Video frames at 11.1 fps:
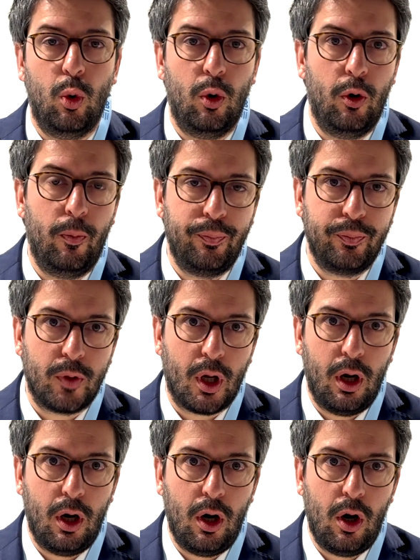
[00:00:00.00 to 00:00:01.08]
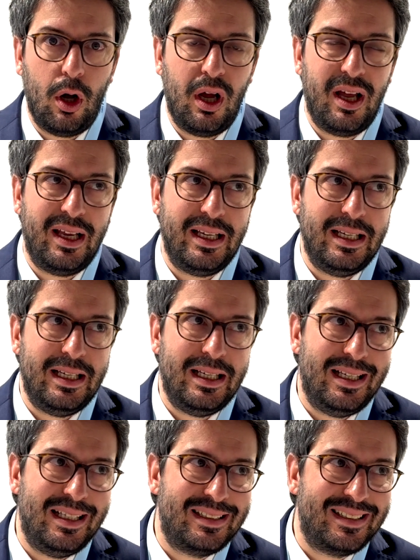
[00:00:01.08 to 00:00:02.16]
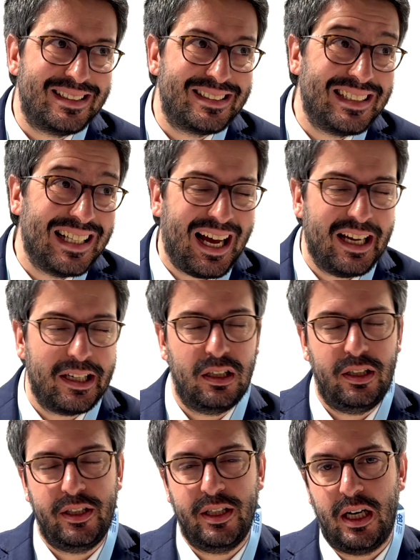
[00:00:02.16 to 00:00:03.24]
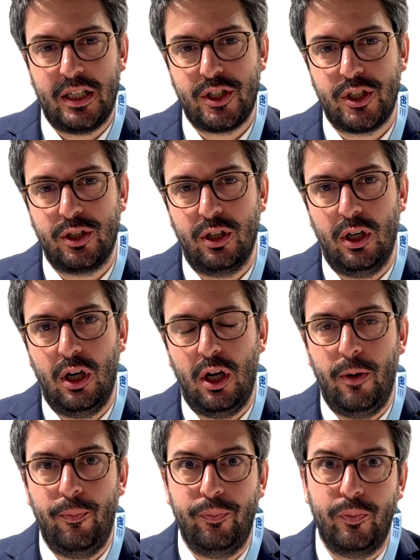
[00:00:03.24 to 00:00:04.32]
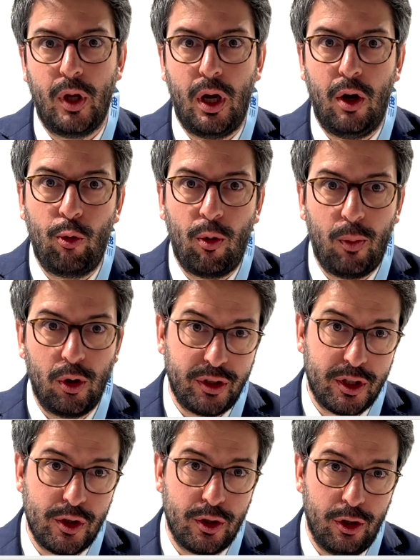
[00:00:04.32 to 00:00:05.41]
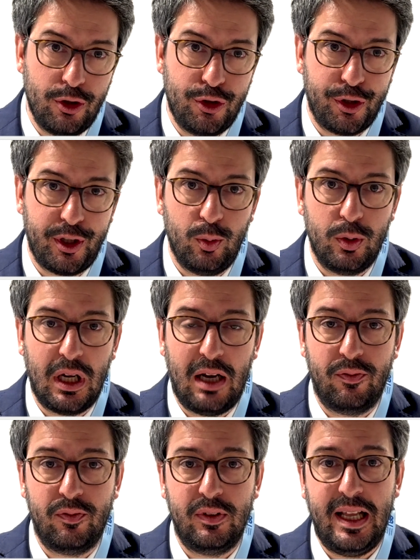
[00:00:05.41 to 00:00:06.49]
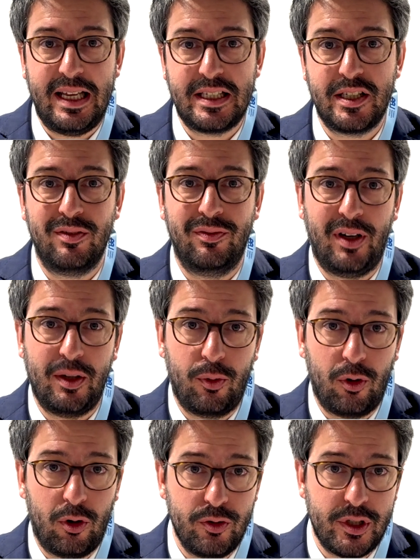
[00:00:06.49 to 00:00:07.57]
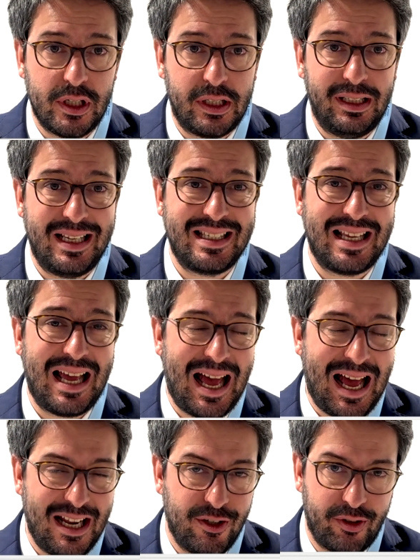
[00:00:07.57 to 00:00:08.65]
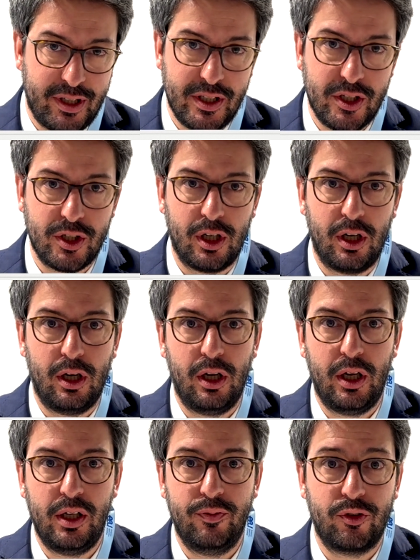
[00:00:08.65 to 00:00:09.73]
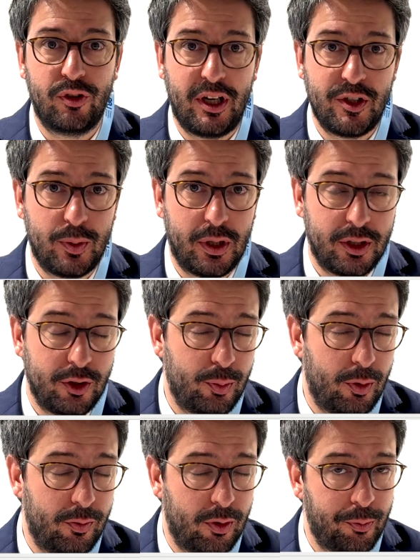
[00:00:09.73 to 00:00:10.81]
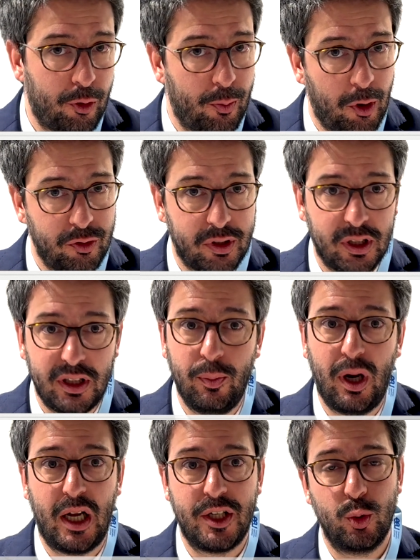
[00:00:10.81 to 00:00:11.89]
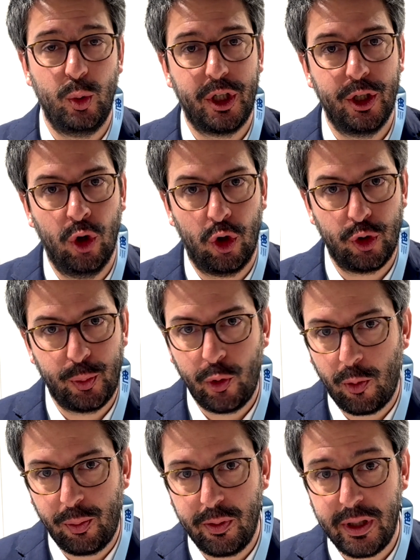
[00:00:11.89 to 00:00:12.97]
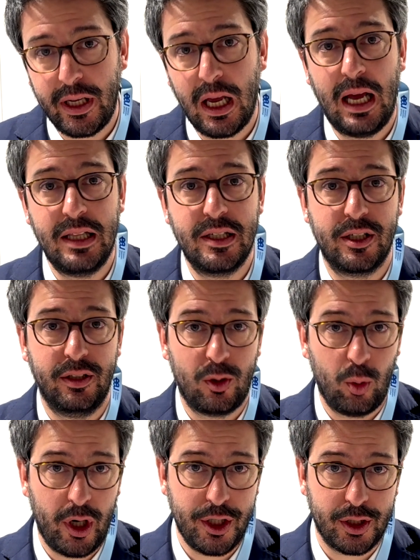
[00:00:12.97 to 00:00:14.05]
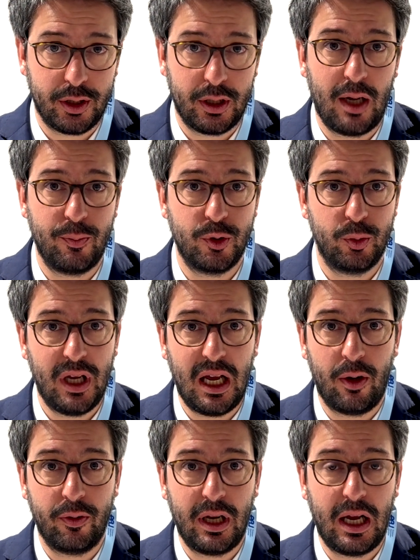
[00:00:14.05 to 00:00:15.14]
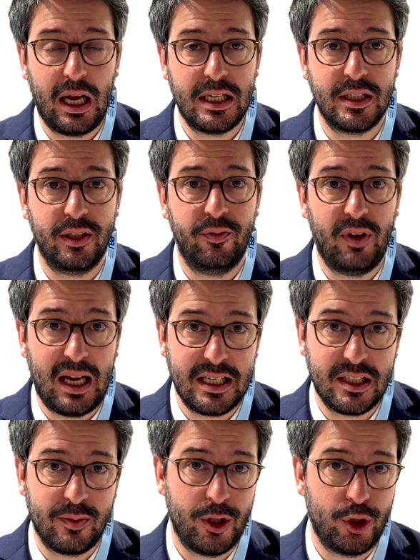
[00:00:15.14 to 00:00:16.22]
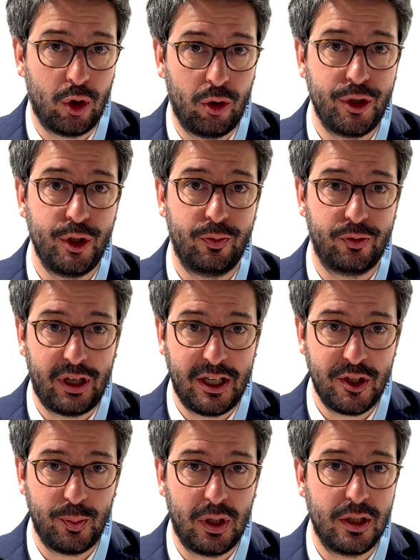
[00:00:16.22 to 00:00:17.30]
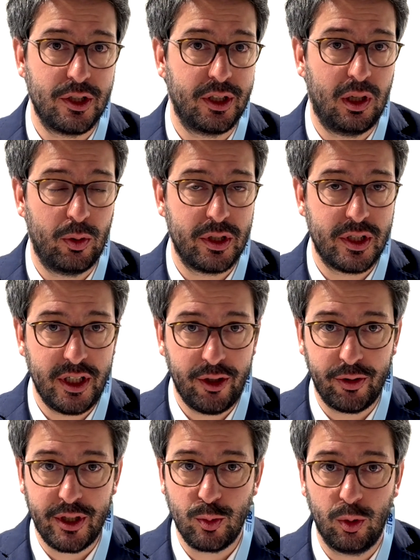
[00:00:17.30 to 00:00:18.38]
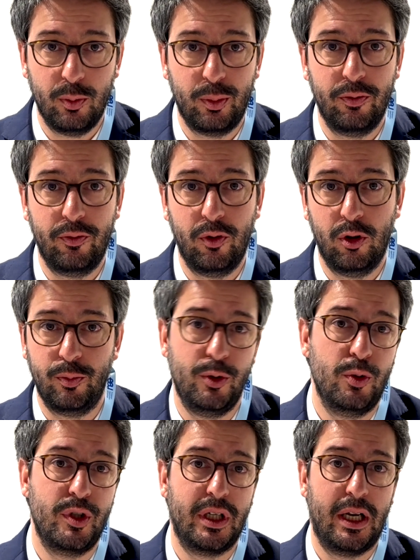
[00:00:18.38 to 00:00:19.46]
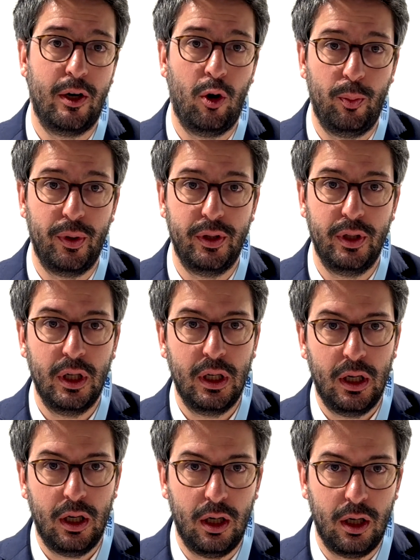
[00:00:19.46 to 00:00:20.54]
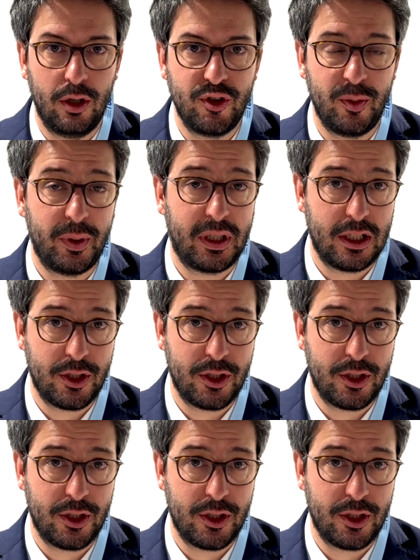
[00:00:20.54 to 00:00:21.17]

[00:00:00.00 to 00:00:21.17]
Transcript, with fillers: Um, it is likely that um, robotic surgery would have less fibrosis and less adherence uh, uh, if a transplant is performed robotically, but we cannot properly answer the question up to now, as the vast majority of transplants in our series were performed using an open, uh, typical